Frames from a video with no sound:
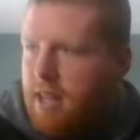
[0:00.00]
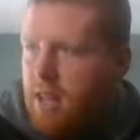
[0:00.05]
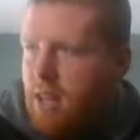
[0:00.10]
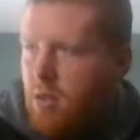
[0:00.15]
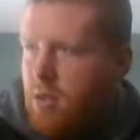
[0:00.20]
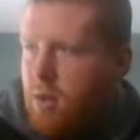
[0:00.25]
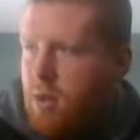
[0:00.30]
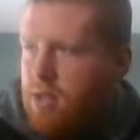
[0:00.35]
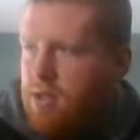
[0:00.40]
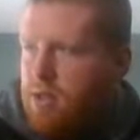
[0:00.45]

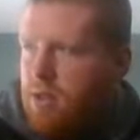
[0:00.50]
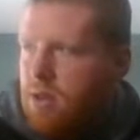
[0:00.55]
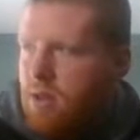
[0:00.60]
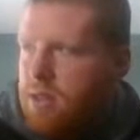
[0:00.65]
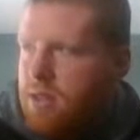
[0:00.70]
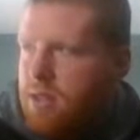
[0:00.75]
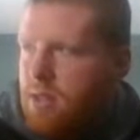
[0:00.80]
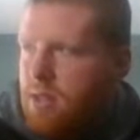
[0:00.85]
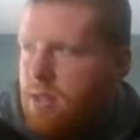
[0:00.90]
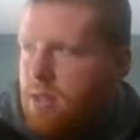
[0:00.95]
The rest are all
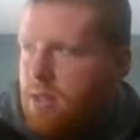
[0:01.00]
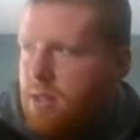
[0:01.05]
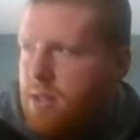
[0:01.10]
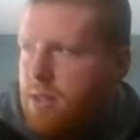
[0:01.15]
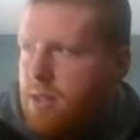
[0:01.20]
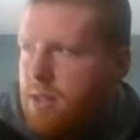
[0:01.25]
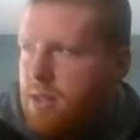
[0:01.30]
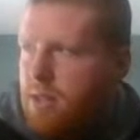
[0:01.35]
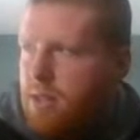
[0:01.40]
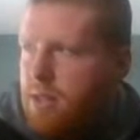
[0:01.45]
single,
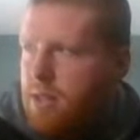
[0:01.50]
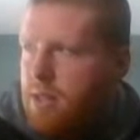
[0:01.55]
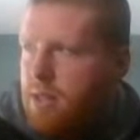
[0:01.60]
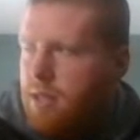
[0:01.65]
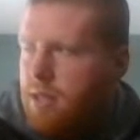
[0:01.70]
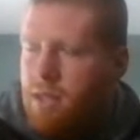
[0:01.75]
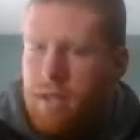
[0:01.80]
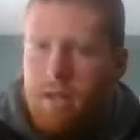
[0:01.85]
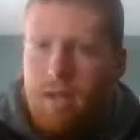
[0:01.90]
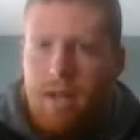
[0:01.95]

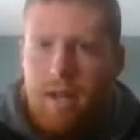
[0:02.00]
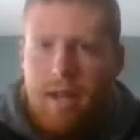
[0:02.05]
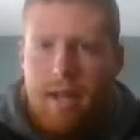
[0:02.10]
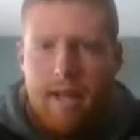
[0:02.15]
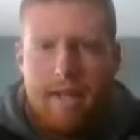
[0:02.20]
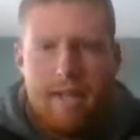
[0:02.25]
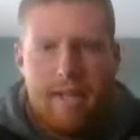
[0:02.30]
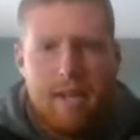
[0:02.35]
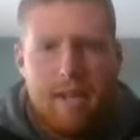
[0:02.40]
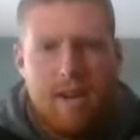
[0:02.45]
and
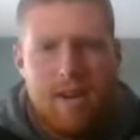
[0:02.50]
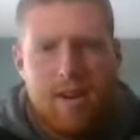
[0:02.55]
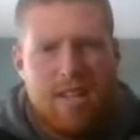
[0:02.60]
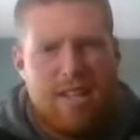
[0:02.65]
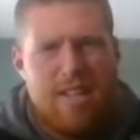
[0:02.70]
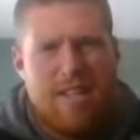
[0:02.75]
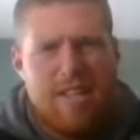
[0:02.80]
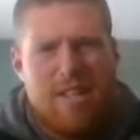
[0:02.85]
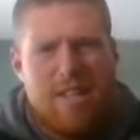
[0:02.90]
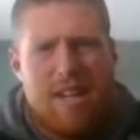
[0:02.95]
it's kind of hard to
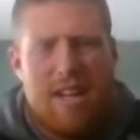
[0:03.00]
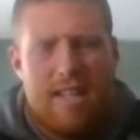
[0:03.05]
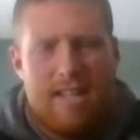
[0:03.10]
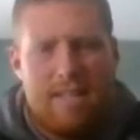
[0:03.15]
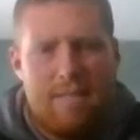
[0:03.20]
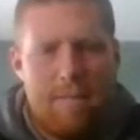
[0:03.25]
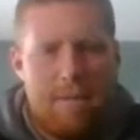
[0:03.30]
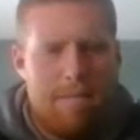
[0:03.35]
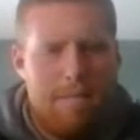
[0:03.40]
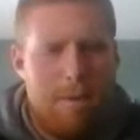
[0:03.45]
get in the shocks.
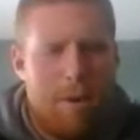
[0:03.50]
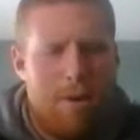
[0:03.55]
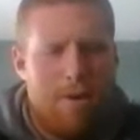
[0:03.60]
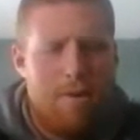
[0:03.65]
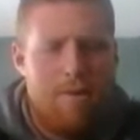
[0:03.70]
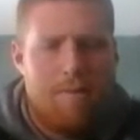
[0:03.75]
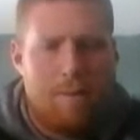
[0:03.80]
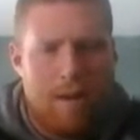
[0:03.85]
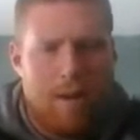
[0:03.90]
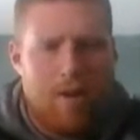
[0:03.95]
I'm in a boat
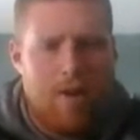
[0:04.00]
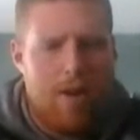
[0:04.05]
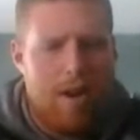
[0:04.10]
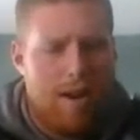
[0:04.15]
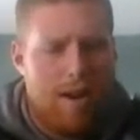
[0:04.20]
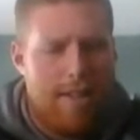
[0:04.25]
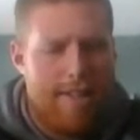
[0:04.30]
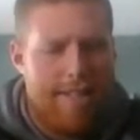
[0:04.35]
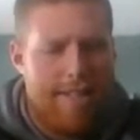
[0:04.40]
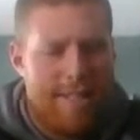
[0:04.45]
in my
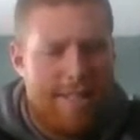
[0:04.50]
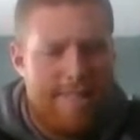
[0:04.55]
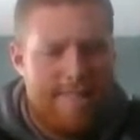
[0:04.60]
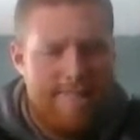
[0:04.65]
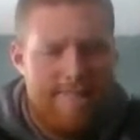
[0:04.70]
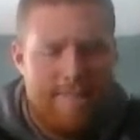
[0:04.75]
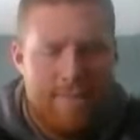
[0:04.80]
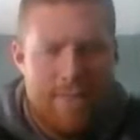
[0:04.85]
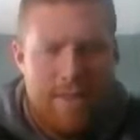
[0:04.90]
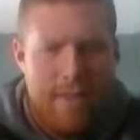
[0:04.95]
garage, and
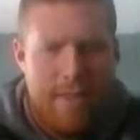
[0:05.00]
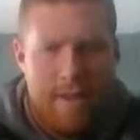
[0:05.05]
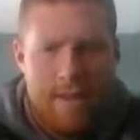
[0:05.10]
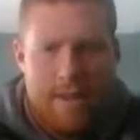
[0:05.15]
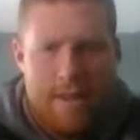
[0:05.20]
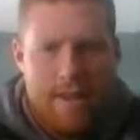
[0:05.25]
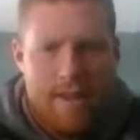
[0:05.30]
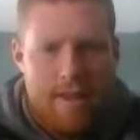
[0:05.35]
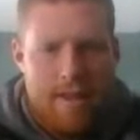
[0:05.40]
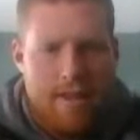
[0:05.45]

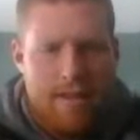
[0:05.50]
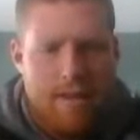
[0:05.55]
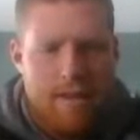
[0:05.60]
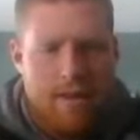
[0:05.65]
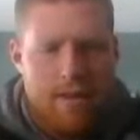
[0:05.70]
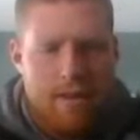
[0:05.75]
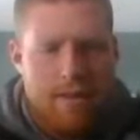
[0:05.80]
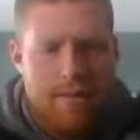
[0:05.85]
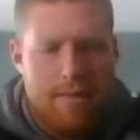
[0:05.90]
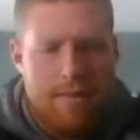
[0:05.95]
you know,
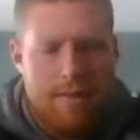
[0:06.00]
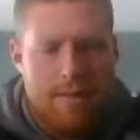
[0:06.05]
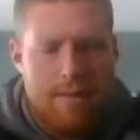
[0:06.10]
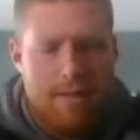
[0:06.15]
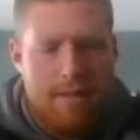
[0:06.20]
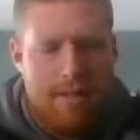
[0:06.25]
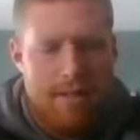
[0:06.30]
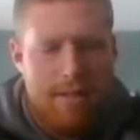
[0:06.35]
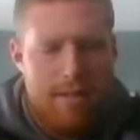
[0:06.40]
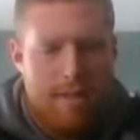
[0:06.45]
all that mess.
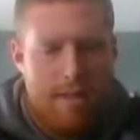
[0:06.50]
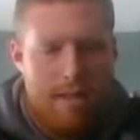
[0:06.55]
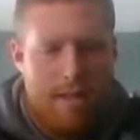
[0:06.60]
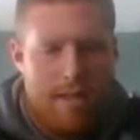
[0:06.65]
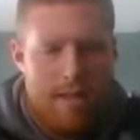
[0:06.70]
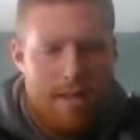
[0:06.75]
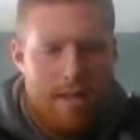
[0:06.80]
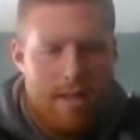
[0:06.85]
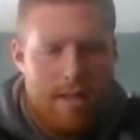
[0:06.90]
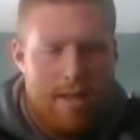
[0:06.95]
Here's
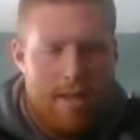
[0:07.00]
the